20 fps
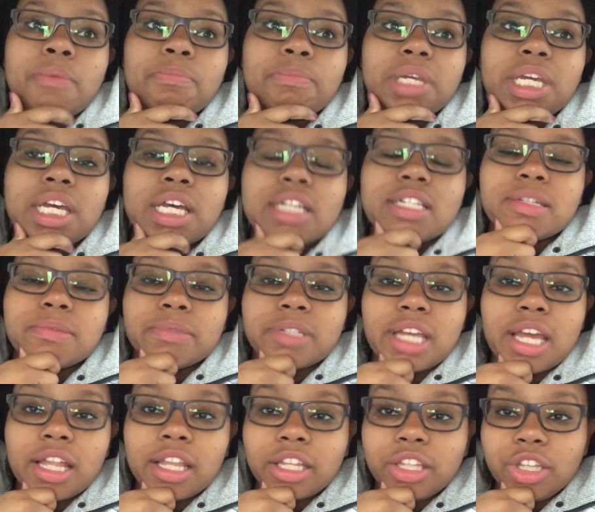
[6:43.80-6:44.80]
Because I'm
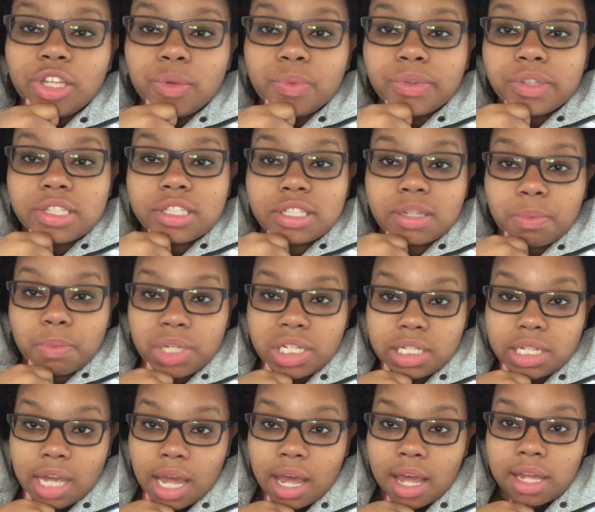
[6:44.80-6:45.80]
telling you, when someone
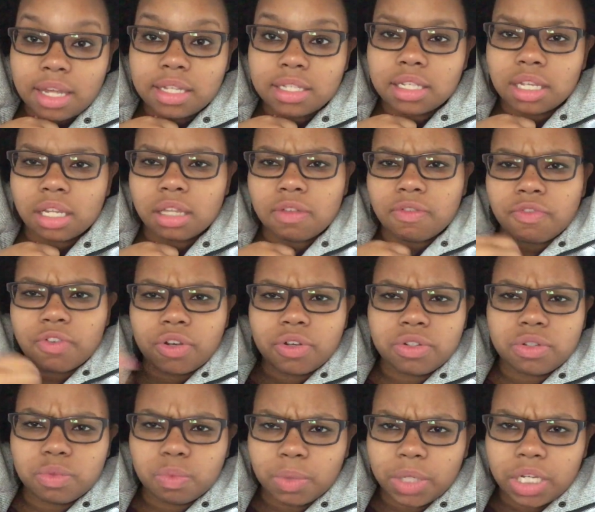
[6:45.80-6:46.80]
dies, like the
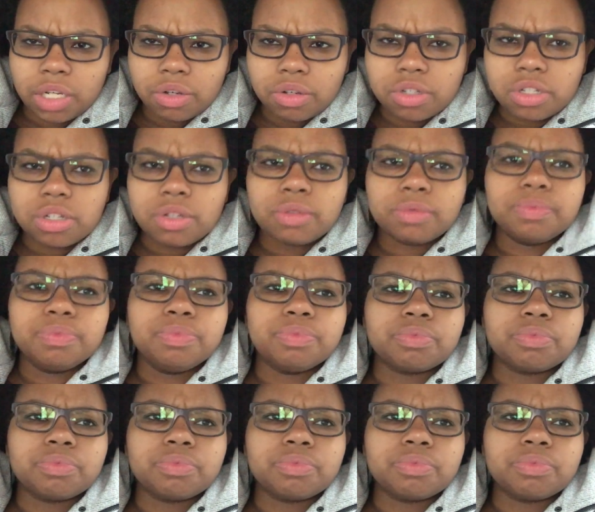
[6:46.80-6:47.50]
first week or two,